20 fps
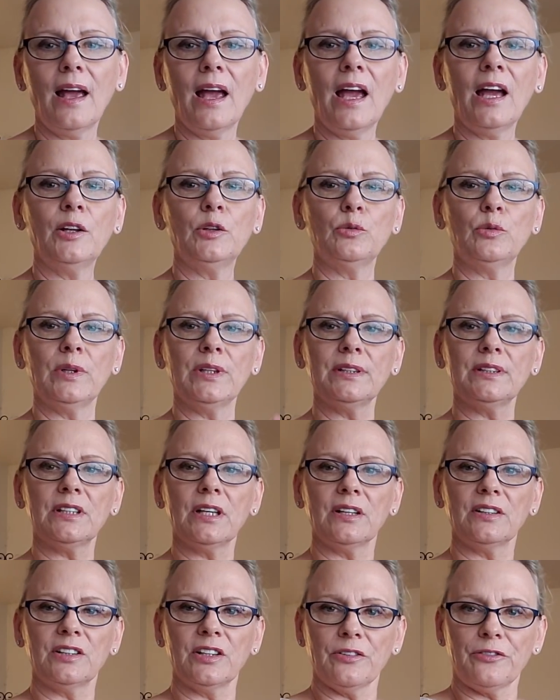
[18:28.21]
and
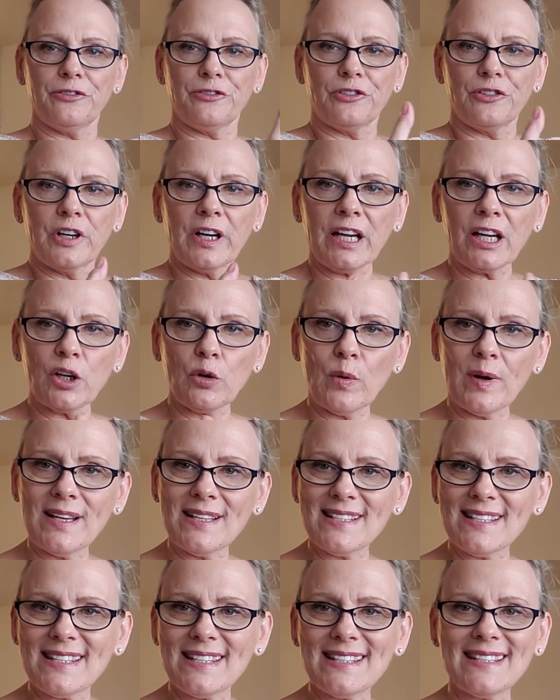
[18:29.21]
with the
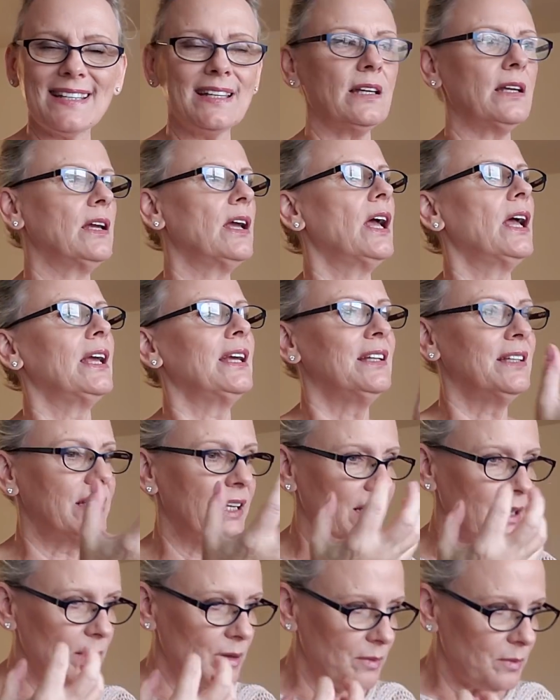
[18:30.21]
frequency in
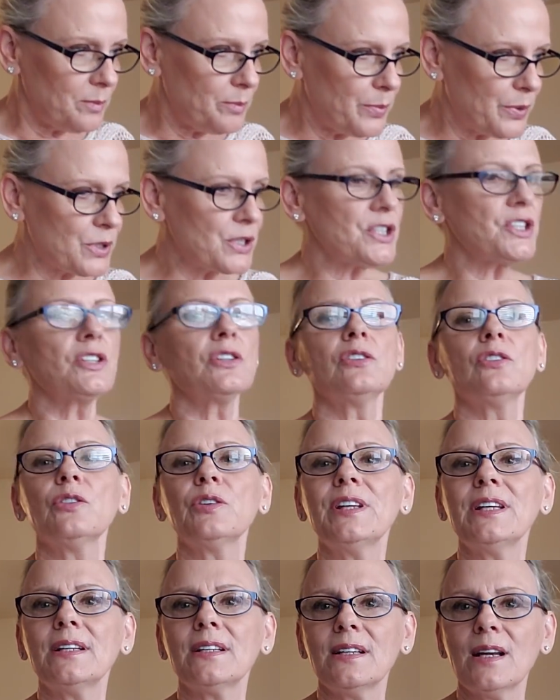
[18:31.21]
the personal
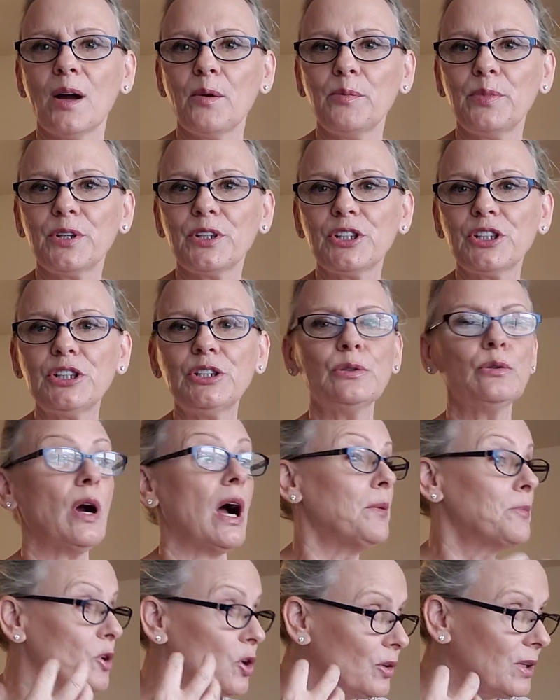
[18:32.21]
year number 2,
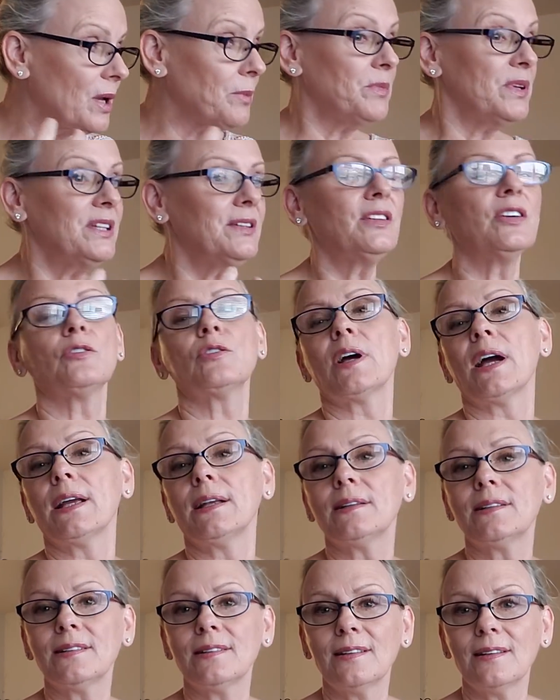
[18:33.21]
I'm going to meet the
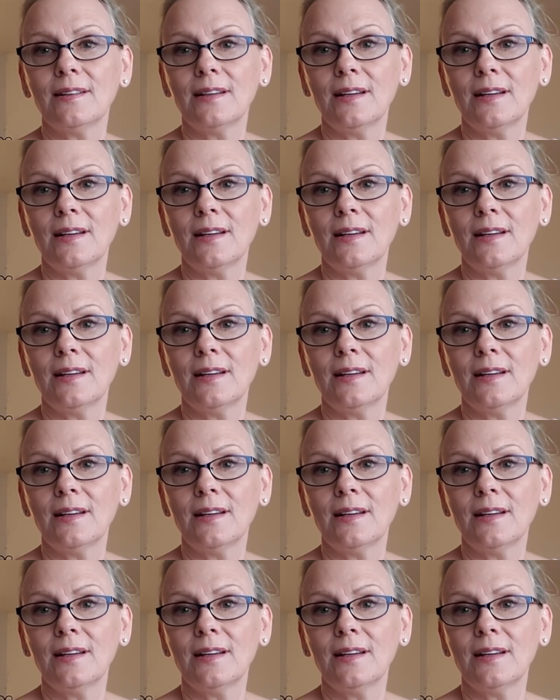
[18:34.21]
right